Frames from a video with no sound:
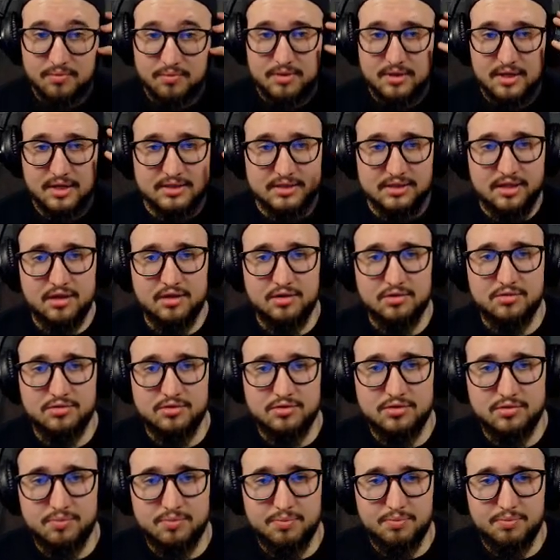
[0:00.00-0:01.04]
that
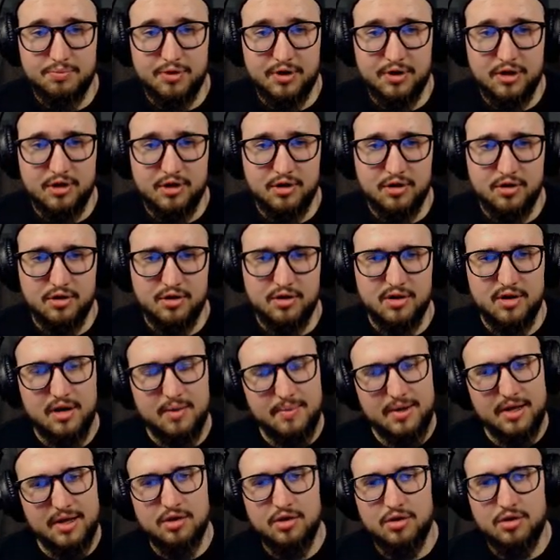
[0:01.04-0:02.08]
sounds pretty good. I
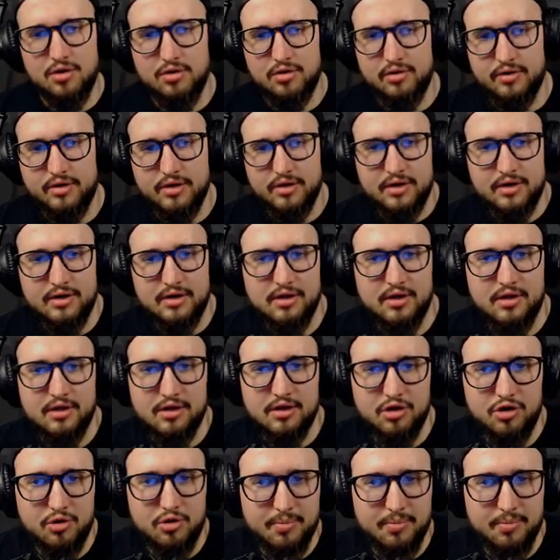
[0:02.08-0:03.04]
might lower it a little